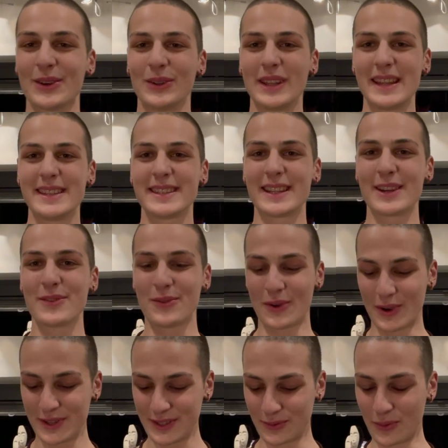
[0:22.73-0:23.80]
let's start
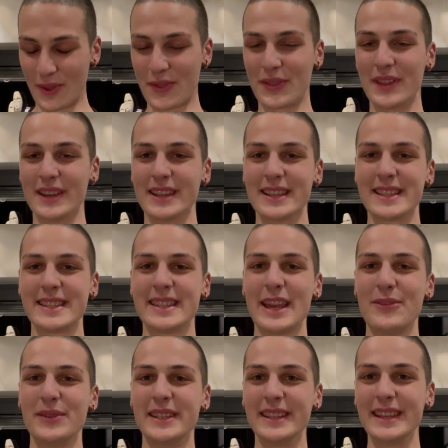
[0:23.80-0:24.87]
first with the
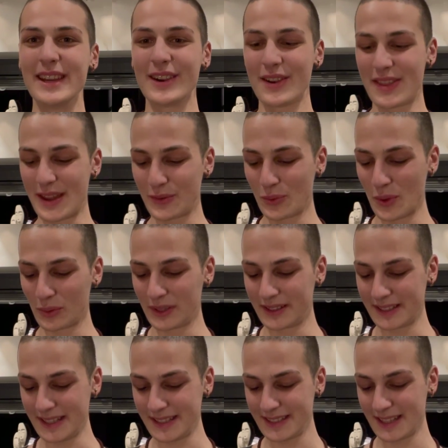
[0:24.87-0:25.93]
safety gear that we will
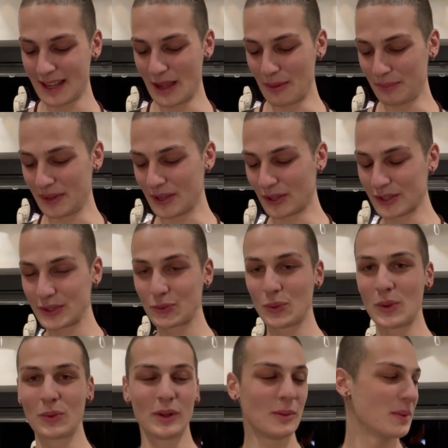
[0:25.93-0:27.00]
need, because we
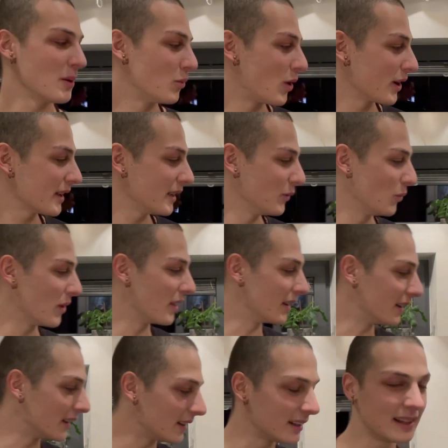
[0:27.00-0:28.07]
will be working with
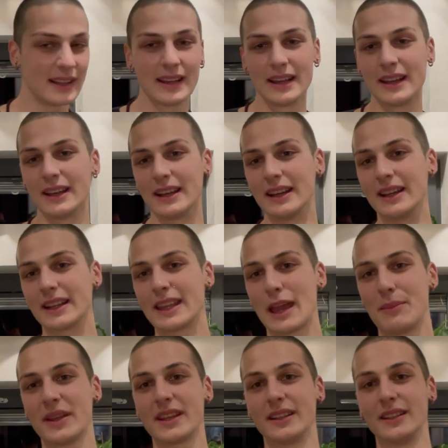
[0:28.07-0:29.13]
a
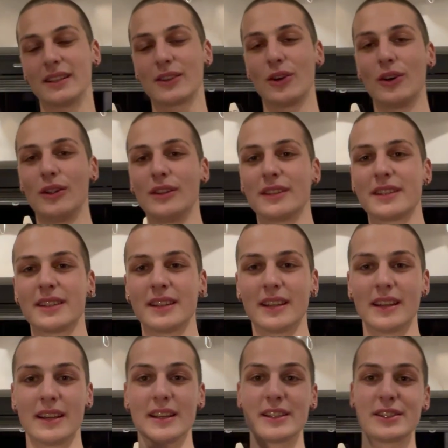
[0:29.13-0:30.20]
chemical called
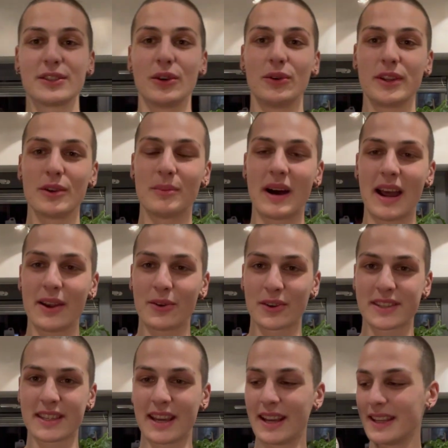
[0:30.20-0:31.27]
sodium
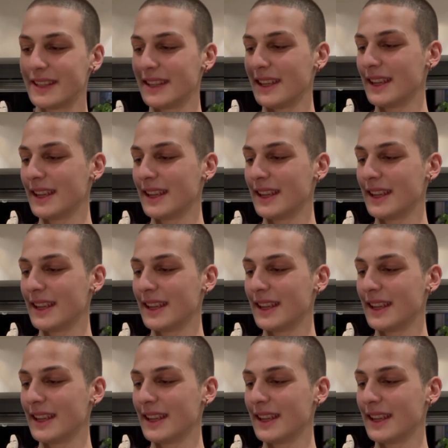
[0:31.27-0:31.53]
hydroxide.